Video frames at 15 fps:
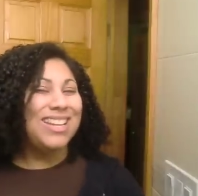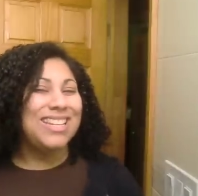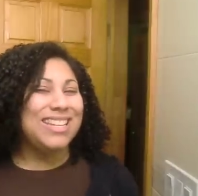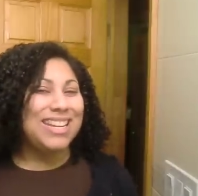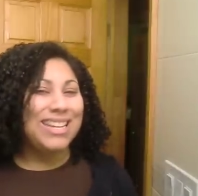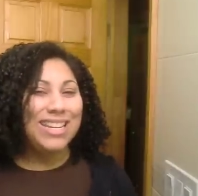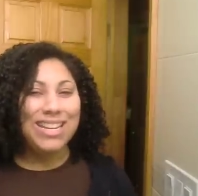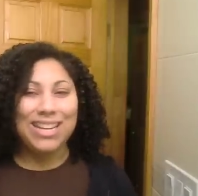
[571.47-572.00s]

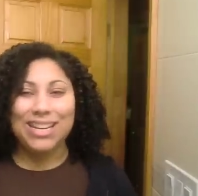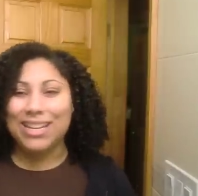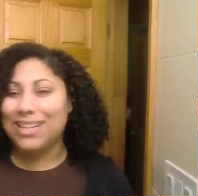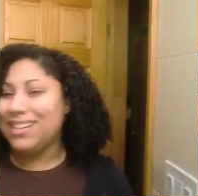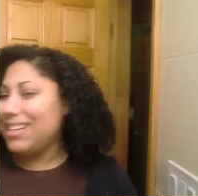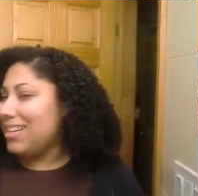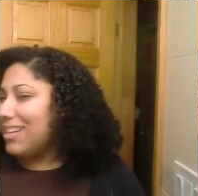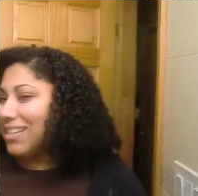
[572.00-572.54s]
Didn't need
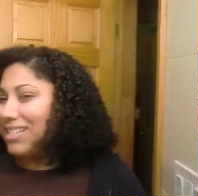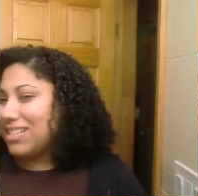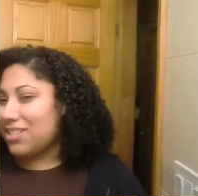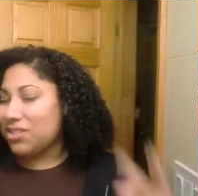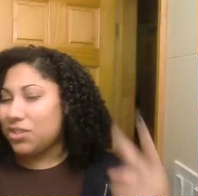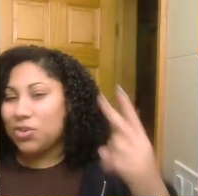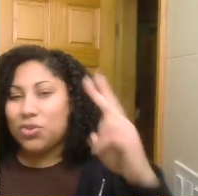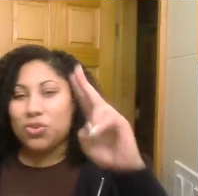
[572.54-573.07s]
it.
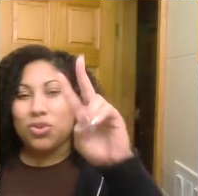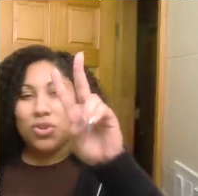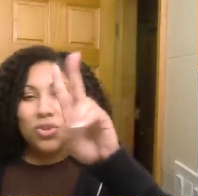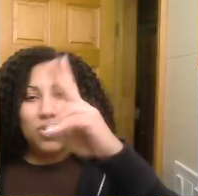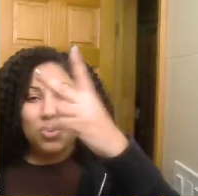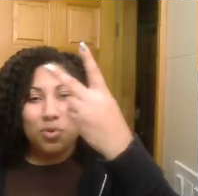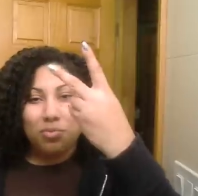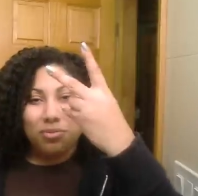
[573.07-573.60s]
Just those
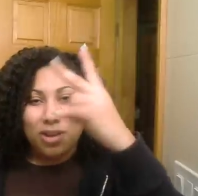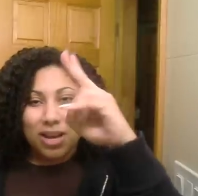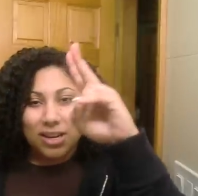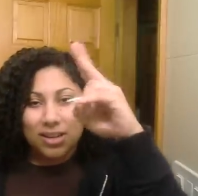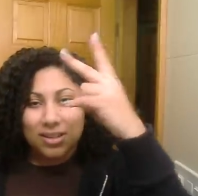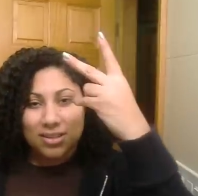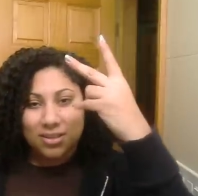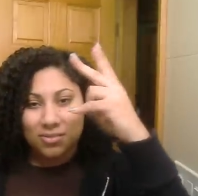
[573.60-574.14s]
two
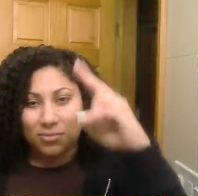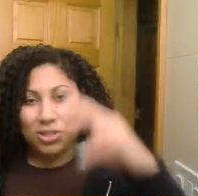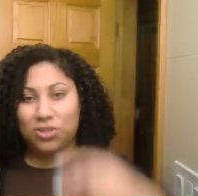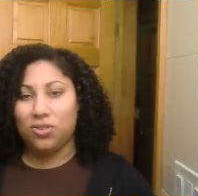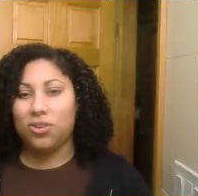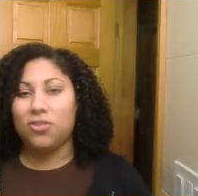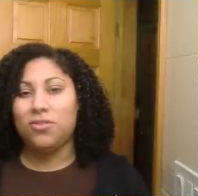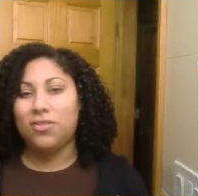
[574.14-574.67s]
products which
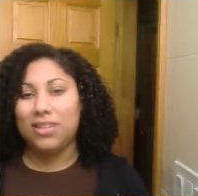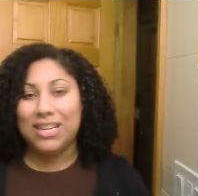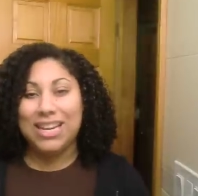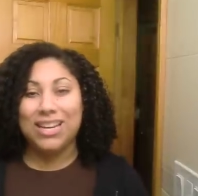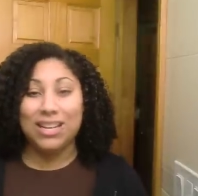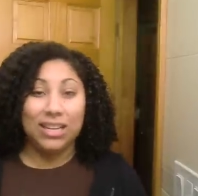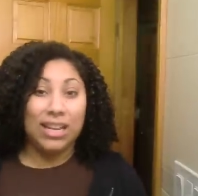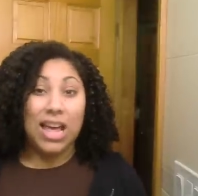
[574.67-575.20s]
you don't
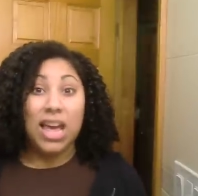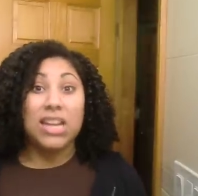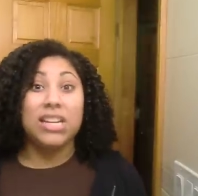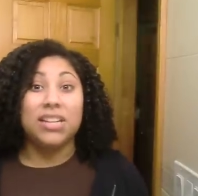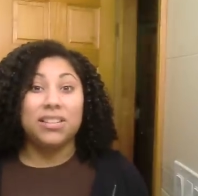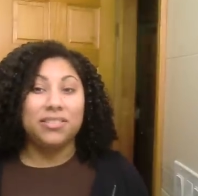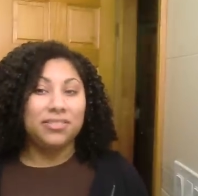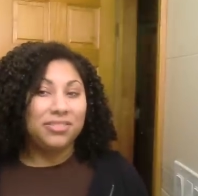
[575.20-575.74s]
need a lot
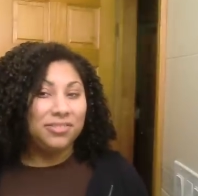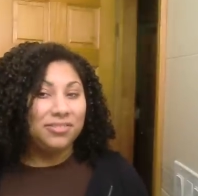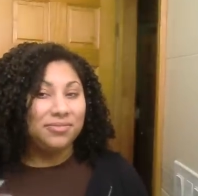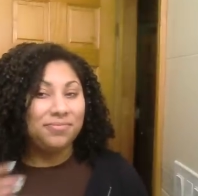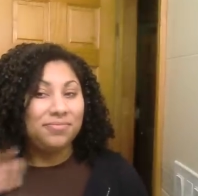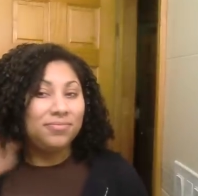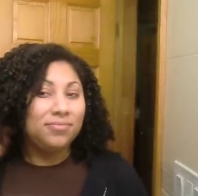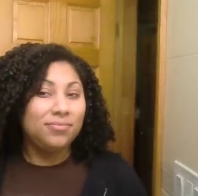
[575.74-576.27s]
of.
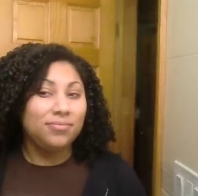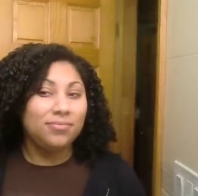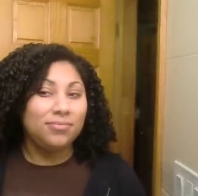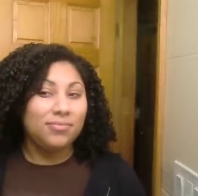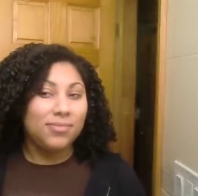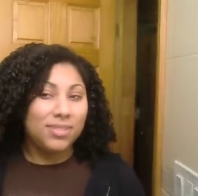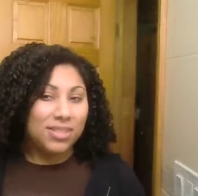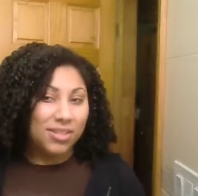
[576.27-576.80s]

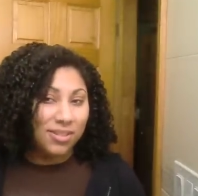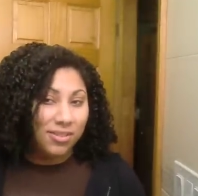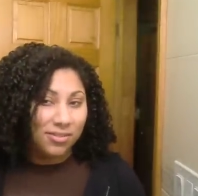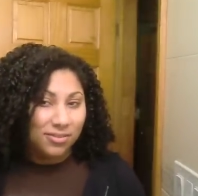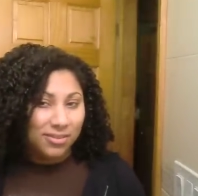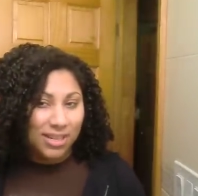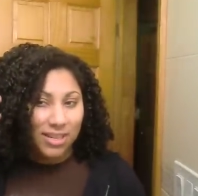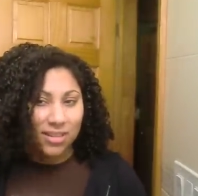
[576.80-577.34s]
So
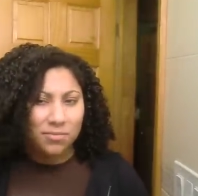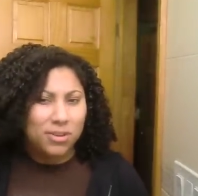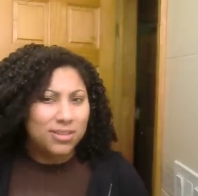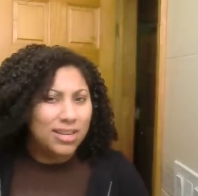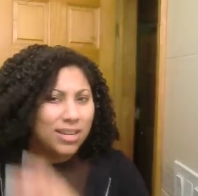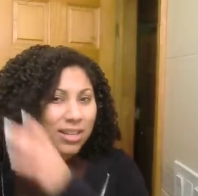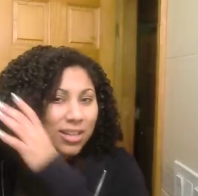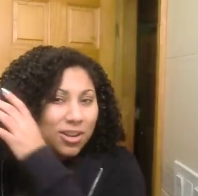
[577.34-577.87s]
it smells
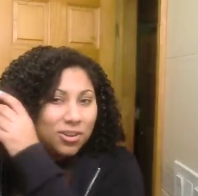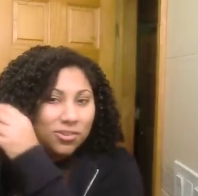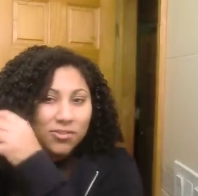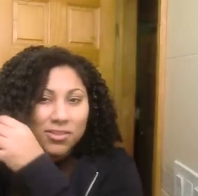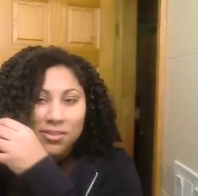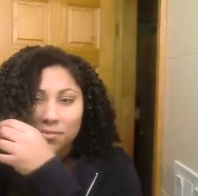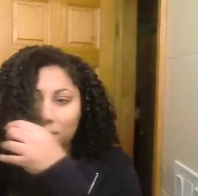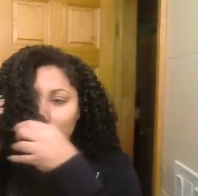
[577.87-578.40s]
like clothes.